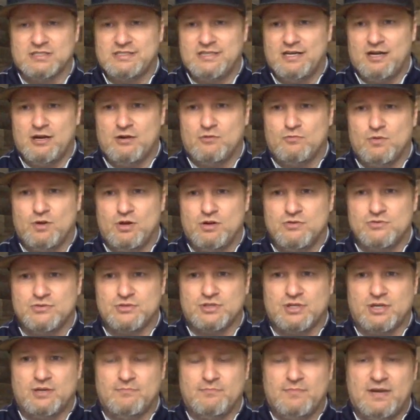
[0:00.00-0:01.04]
Derrick Rose
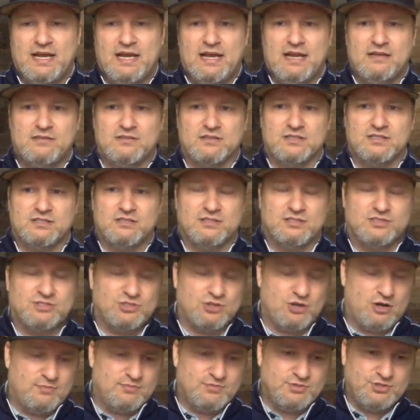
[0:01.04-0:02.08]
will come back. The
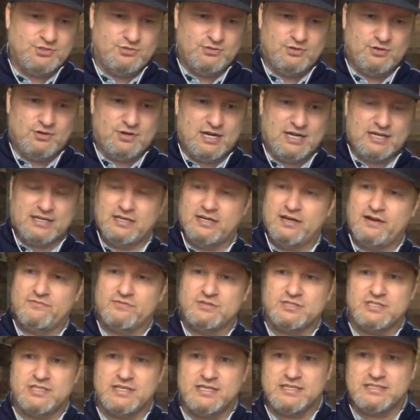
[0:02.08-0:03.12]
sharpshooter, I can
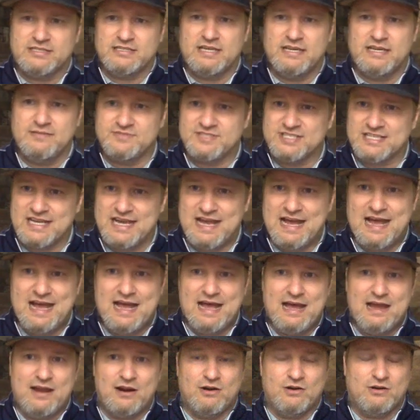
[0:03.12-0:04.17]
never say his name,
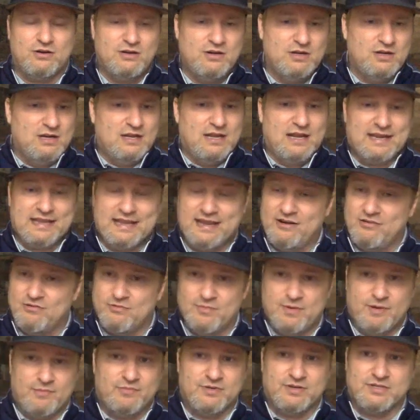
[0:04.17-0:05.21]
Sky, or I can't
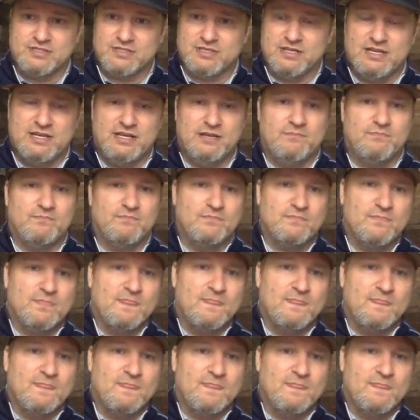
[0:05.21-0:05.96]
remember his name.